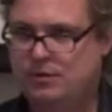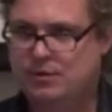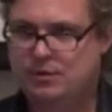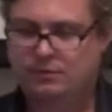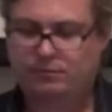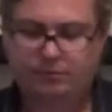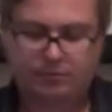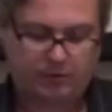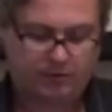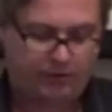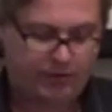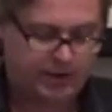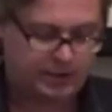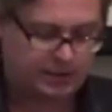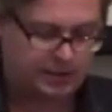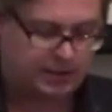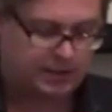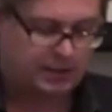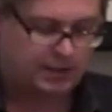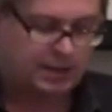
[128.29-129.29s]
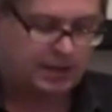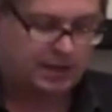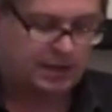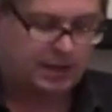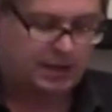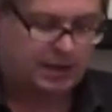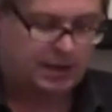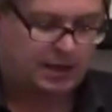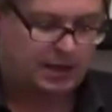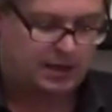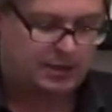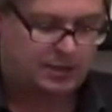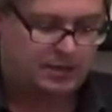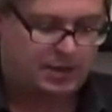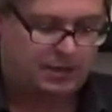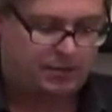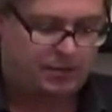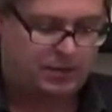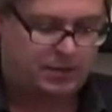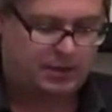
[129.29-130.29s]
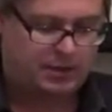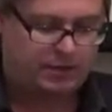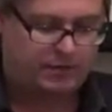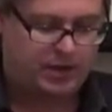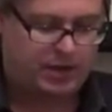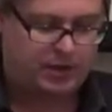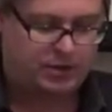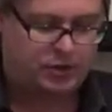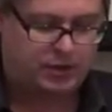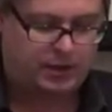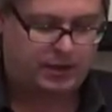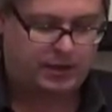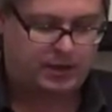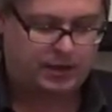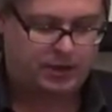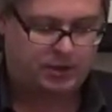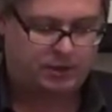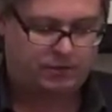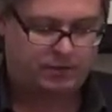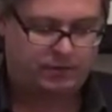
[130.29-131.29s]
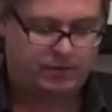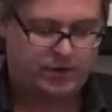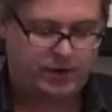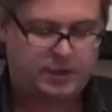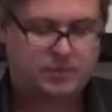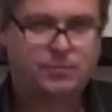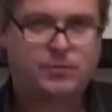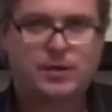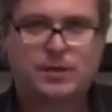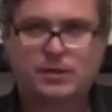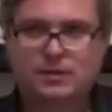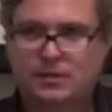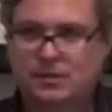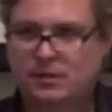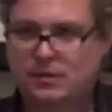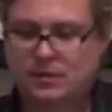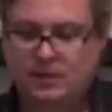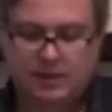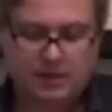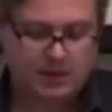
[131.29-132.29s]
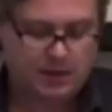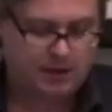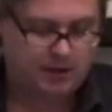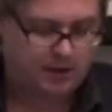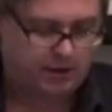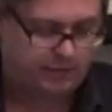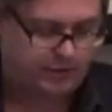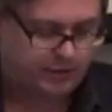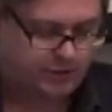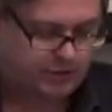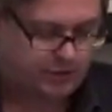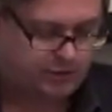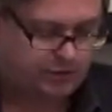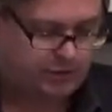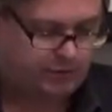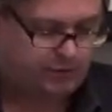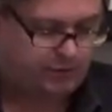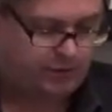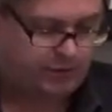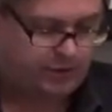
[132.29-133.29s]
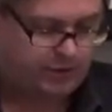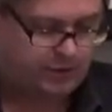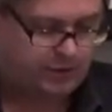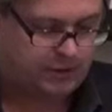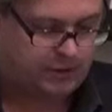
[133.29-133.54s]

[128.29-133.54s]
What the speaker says: as professor, as Deputy of Education Vice President of the Chevrier